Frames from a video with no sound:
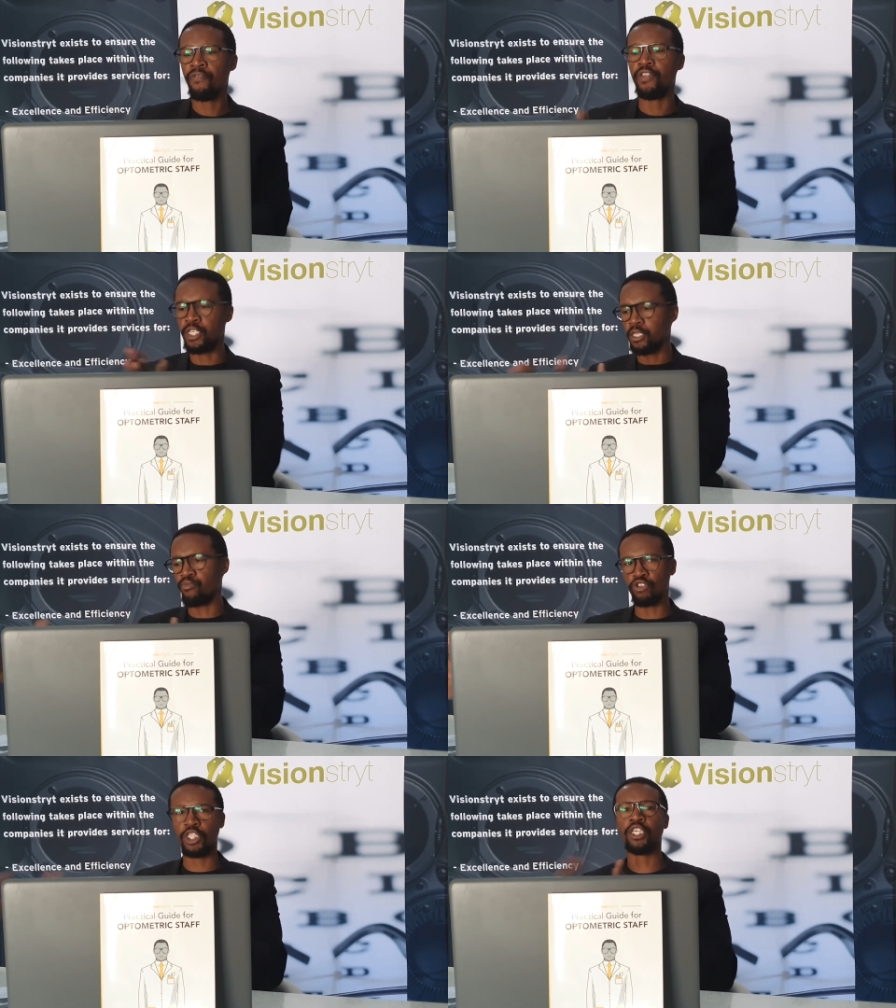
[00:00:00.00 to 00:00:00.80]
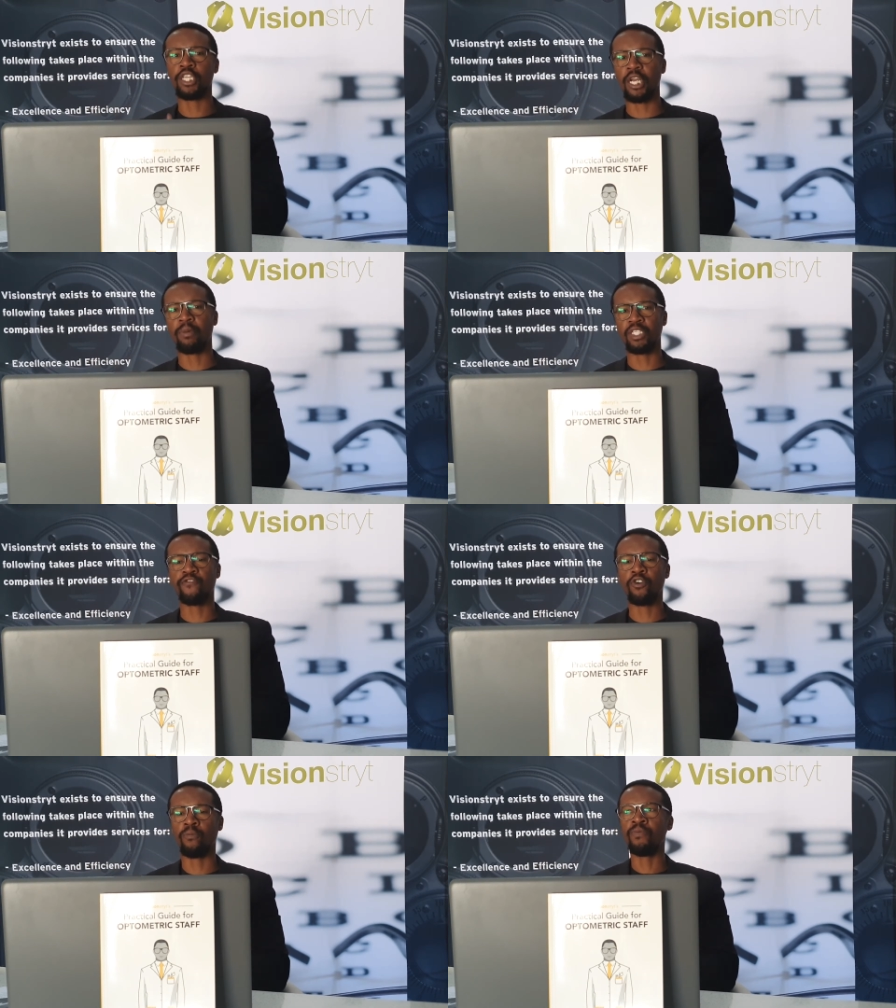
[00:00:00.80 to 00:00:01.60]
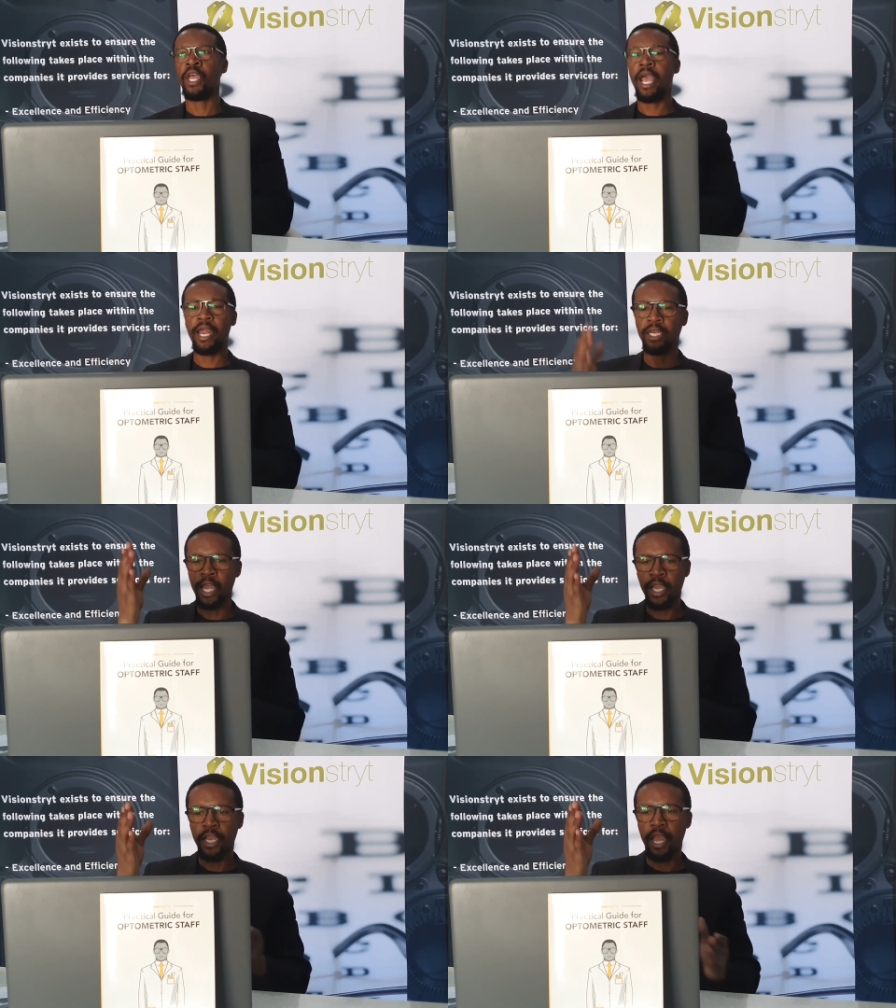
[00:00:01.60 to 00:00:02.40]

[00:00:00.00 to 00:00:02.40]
This is the procedure that I must follow. And